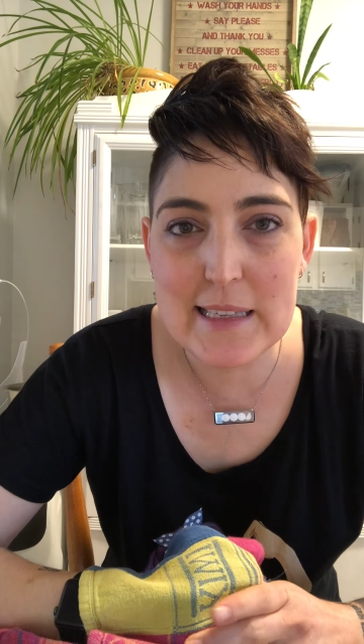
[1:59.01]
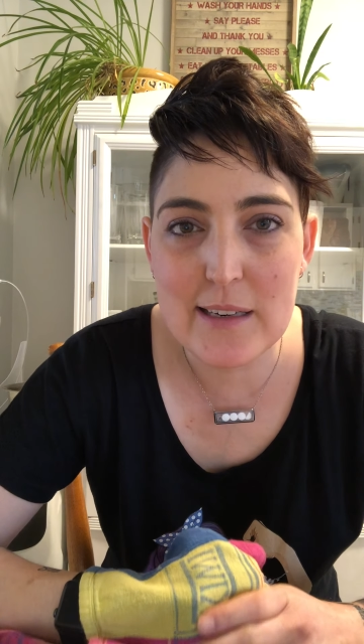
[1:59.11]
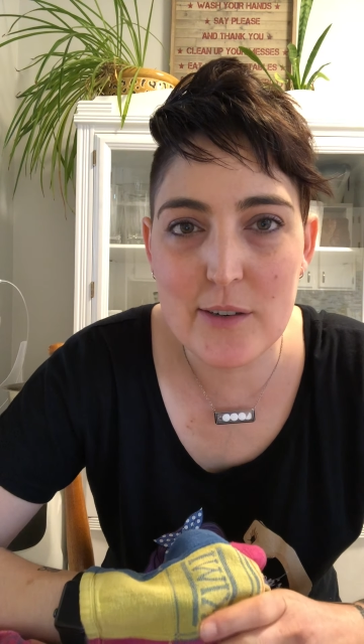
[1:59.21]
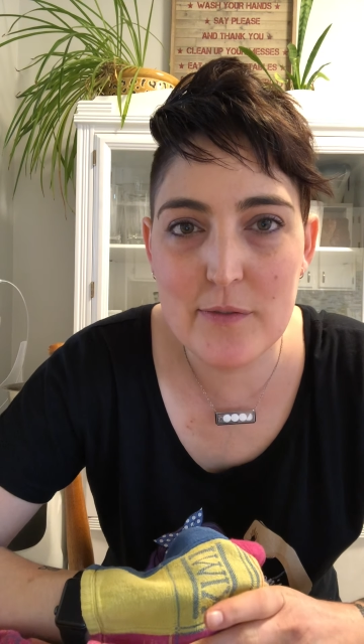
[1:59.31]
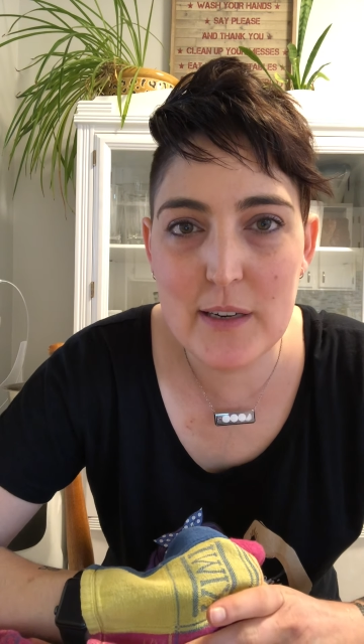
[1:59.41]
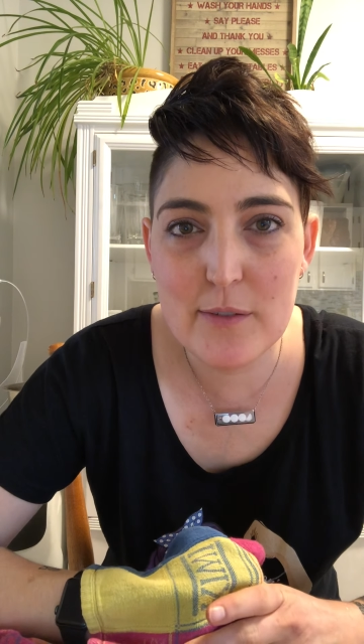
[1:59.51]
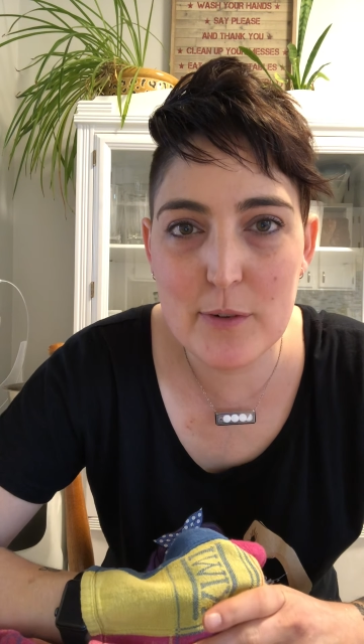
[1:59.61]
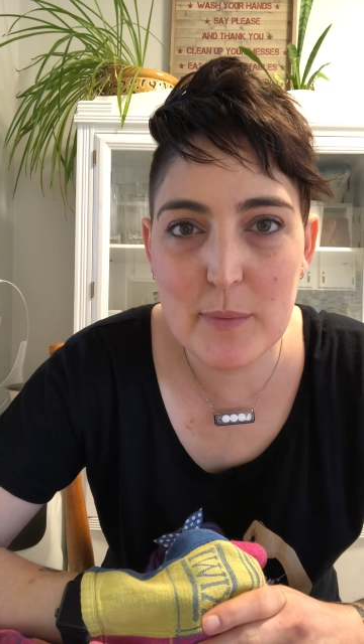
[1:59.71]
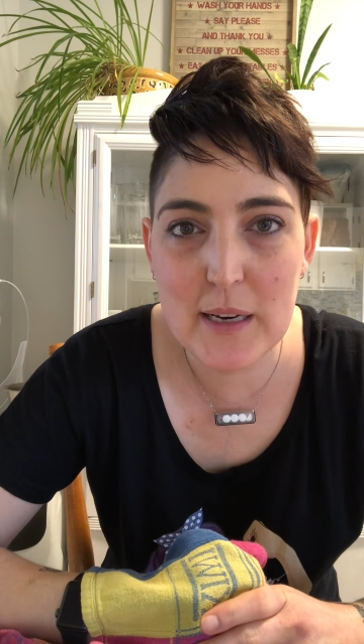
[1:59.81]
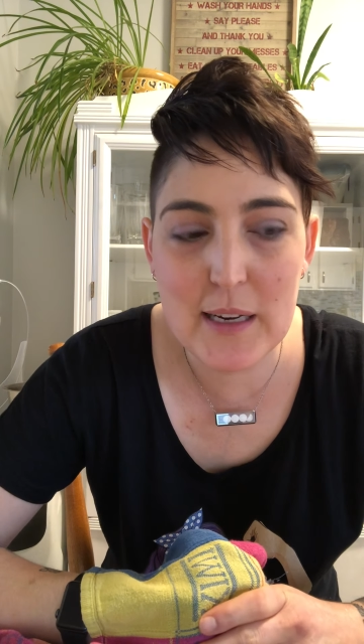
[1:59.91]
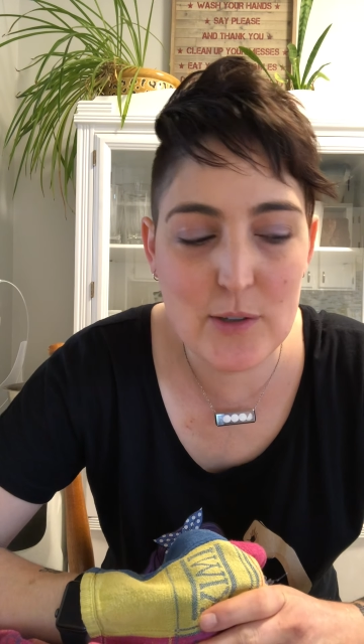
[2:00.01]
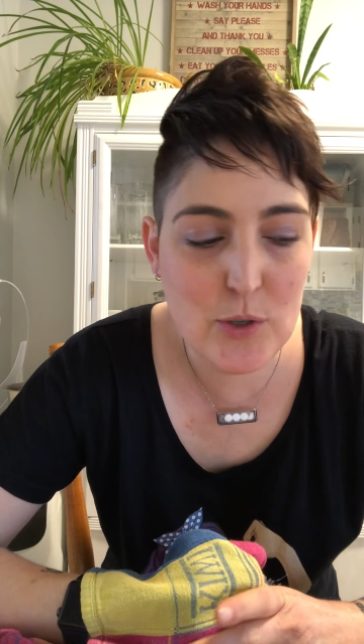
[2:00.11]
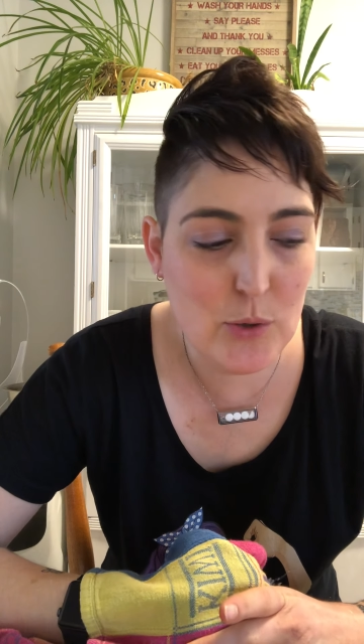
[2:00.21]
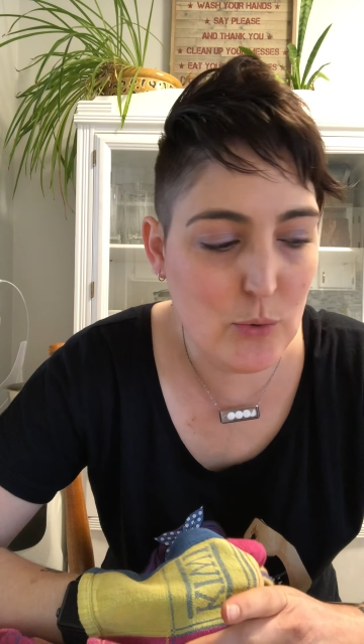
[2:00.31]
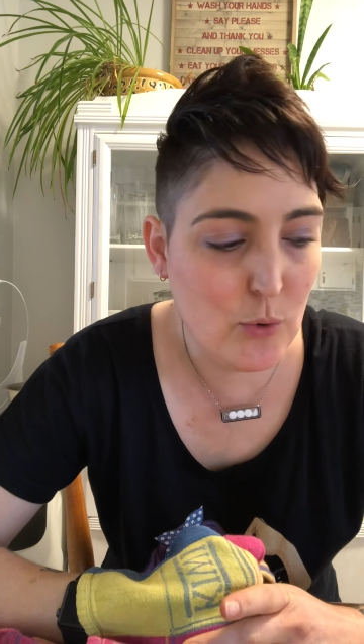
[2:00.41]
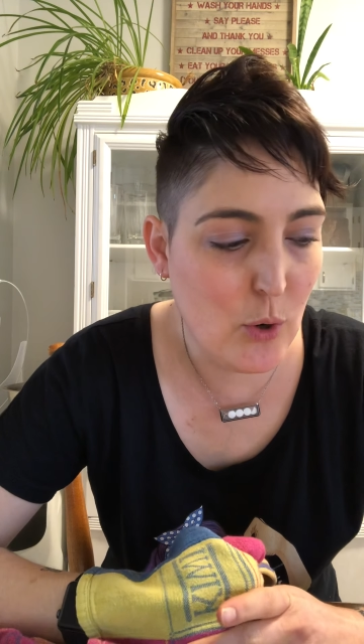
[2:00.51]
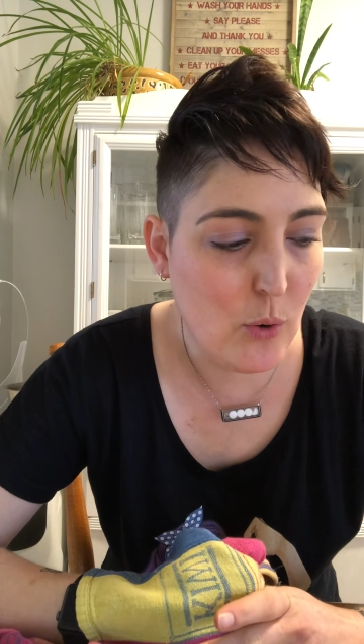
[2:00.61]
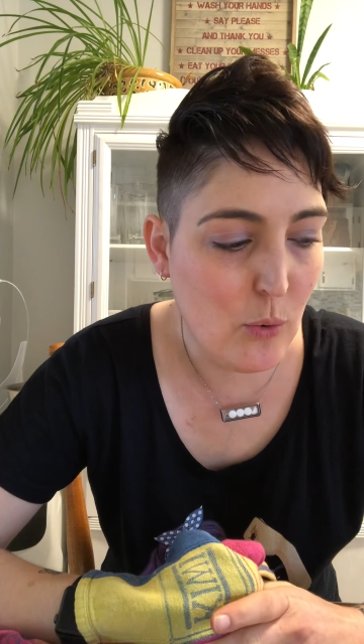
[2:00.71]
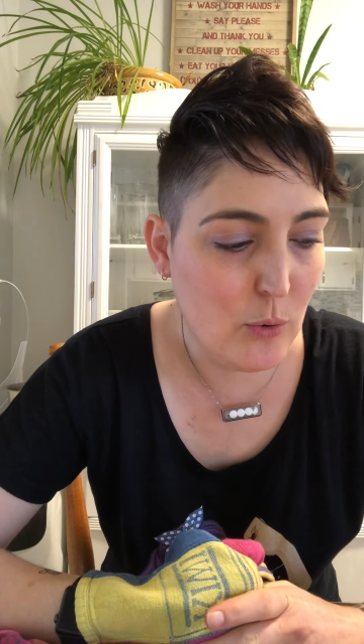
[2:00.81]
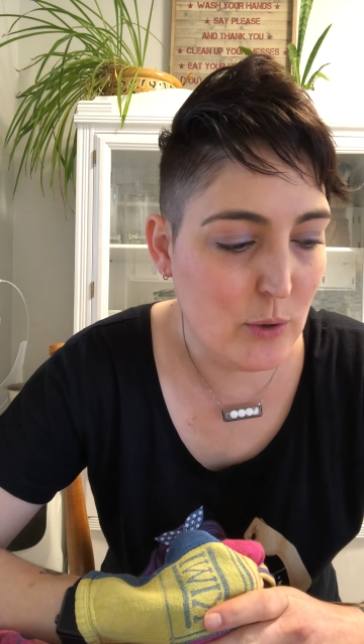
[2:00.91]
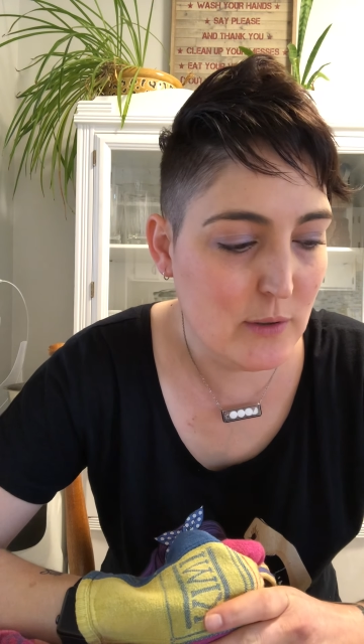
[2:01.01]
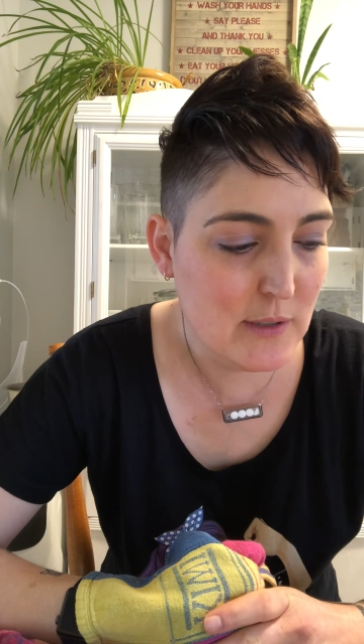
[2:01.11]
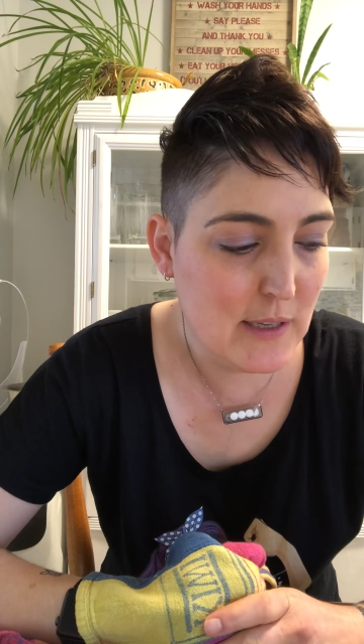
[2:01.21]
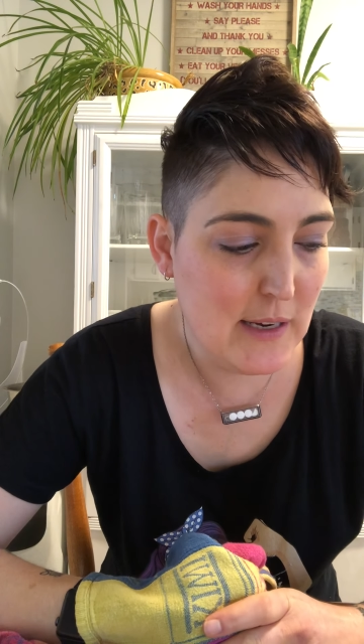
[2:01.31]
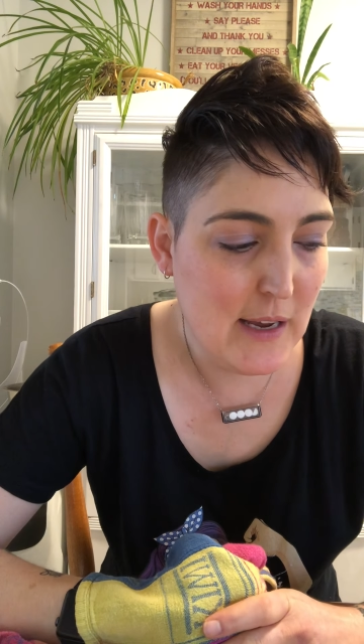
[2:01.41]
and our feet from getting too cold.